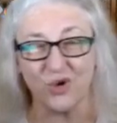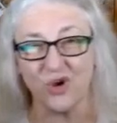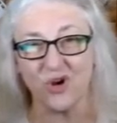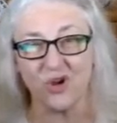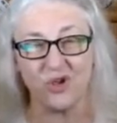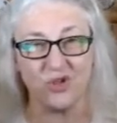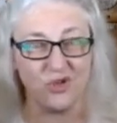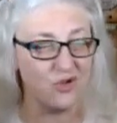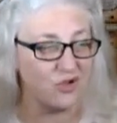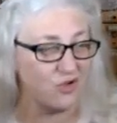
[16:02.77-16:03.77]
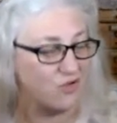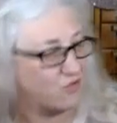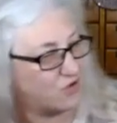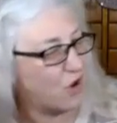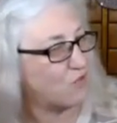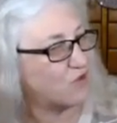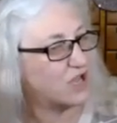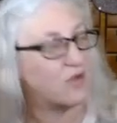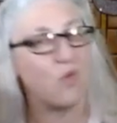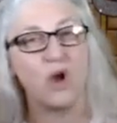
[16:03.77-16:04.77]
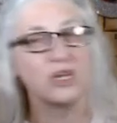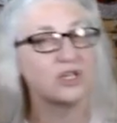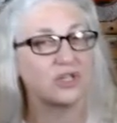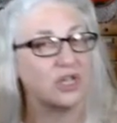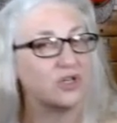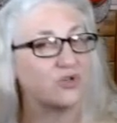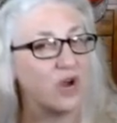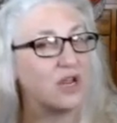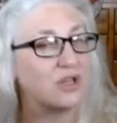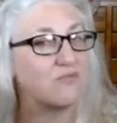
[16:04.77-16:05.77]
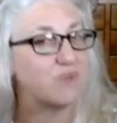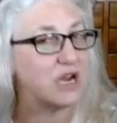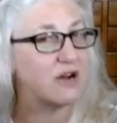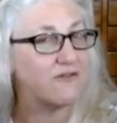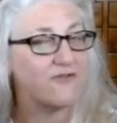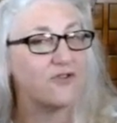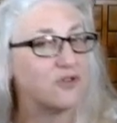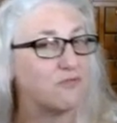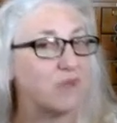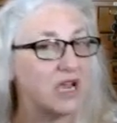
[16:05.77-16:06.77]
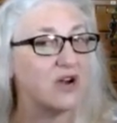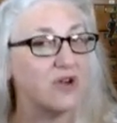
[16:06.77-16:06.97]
you're you you, don't really want us to drink the beer for the beer